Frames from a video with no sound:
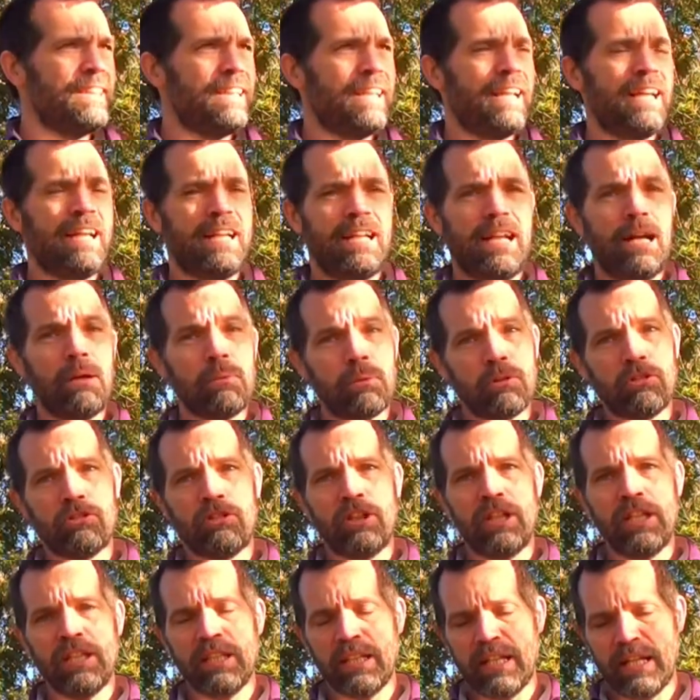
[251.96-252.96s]
And I was
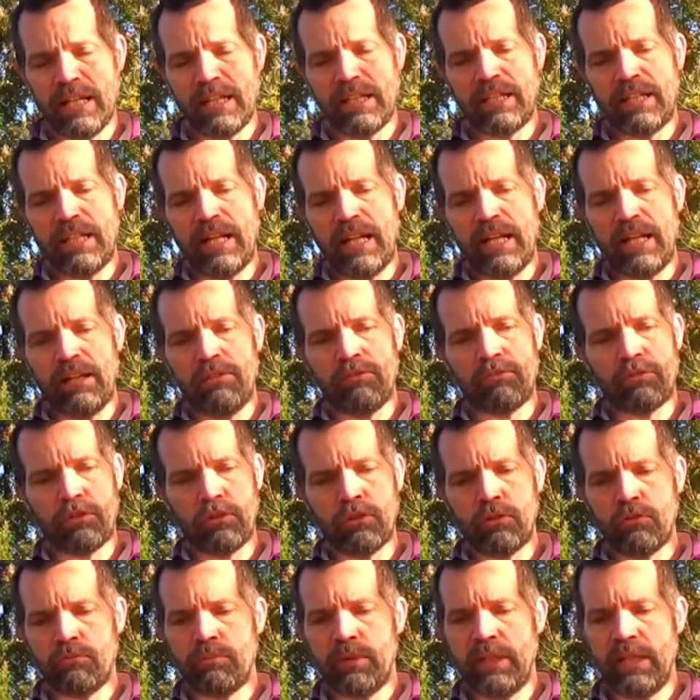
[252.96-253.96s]
sitting there, and in
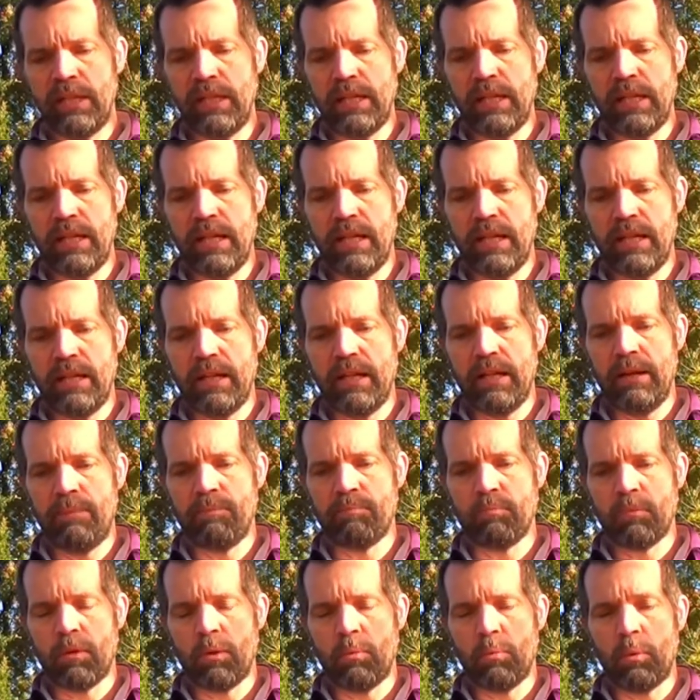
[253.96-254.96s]
front of me
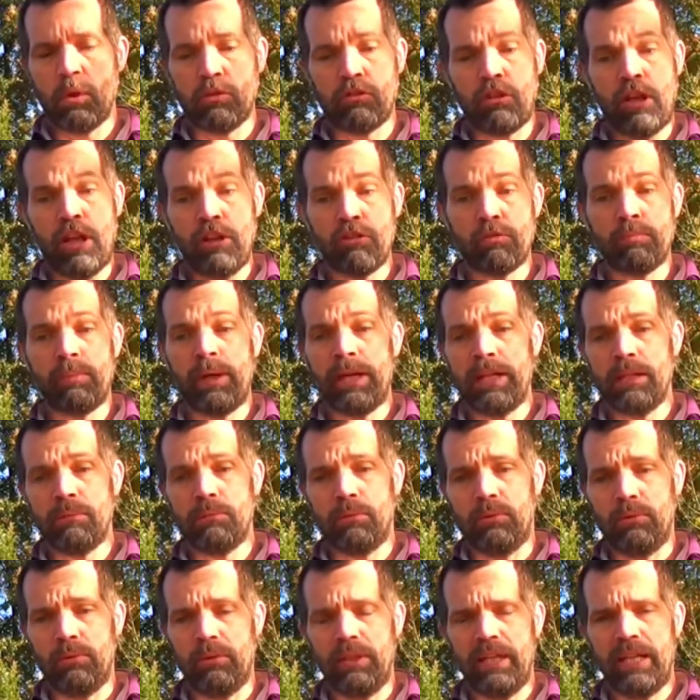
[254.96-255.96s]
was his
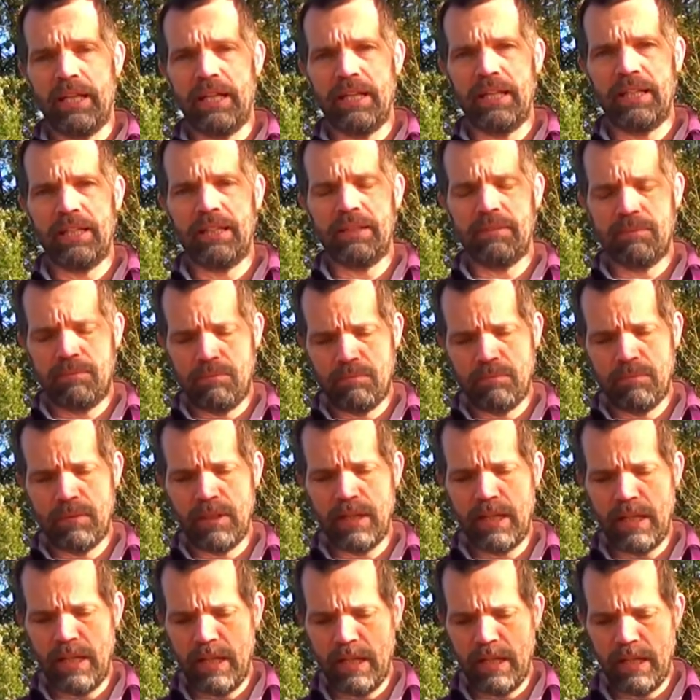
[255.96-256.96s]
Bible. And
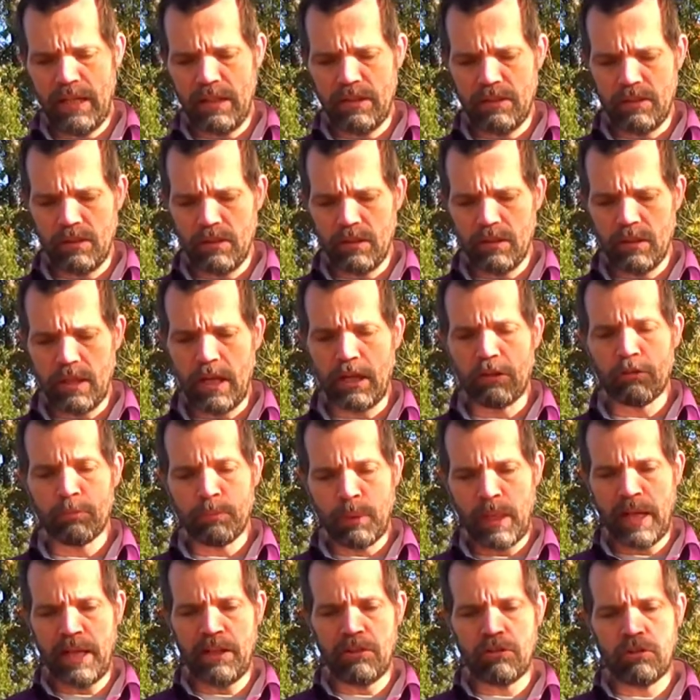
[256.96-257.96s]
he
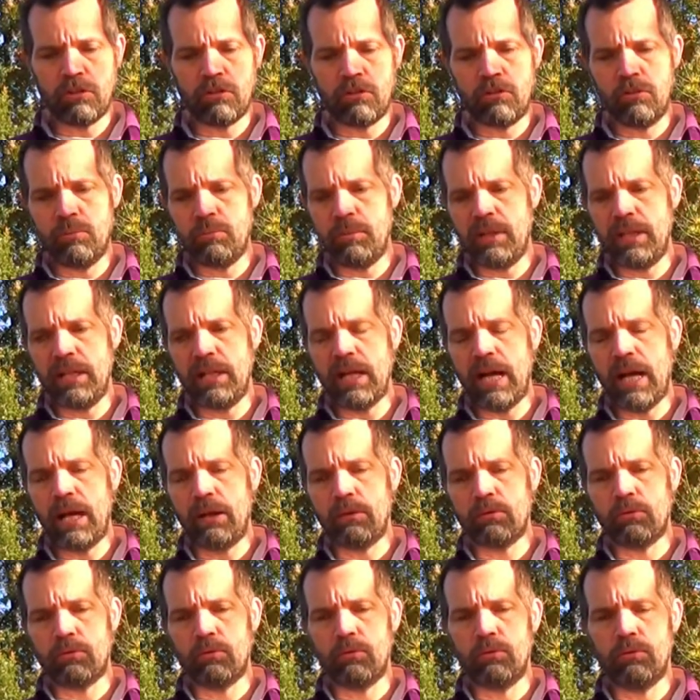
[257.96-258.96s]
explained to me
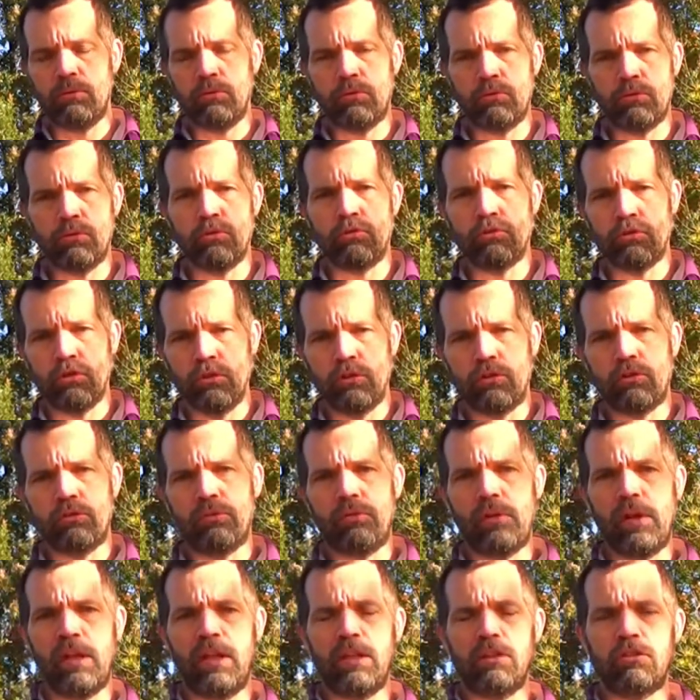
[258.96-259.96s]
how to search
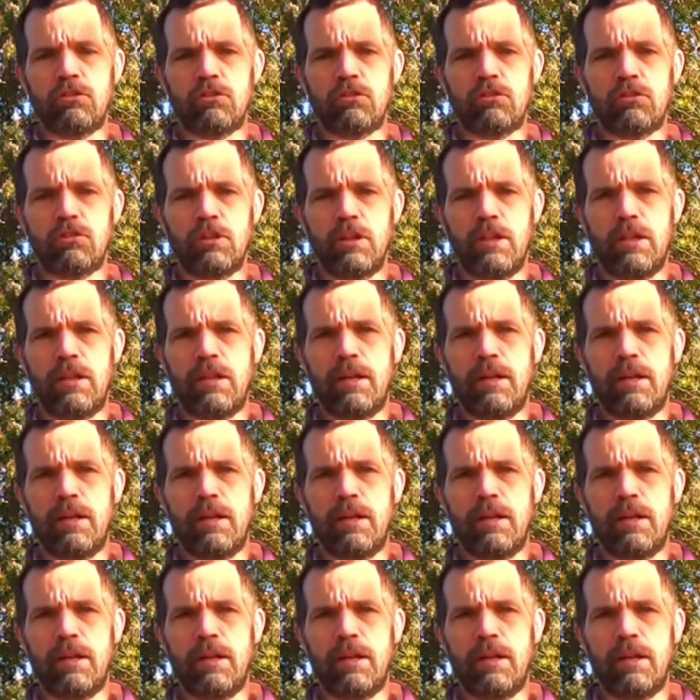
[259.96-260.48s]
things